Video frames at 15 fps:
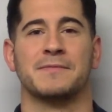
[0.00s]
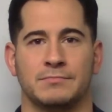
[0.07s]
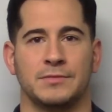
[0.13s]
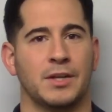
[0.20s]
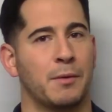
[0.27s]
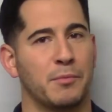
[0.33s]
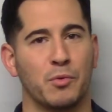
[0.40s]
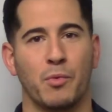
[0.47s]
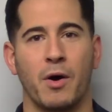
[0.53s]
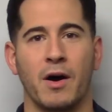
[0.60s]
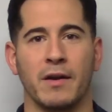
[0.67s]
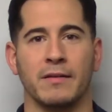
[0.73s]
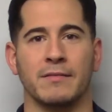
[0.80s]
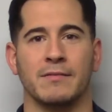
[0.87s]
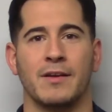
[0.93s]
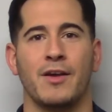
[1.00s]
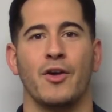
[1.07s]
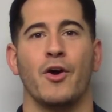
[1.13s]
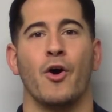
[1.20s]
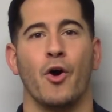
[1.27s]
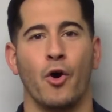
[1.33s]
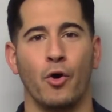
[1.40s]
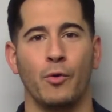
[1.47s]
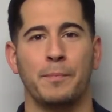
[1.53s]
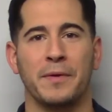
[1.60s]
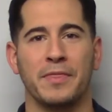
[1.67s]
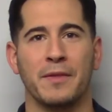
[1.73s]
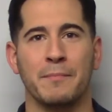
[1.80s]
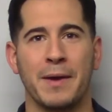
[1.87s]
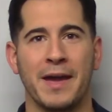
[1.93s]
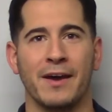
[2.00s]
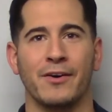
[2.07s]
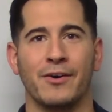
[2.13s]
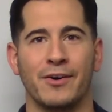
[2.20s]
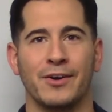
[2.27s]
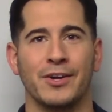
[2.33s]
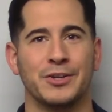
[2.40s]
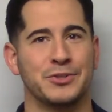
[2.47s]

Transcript: Number one, open the mail.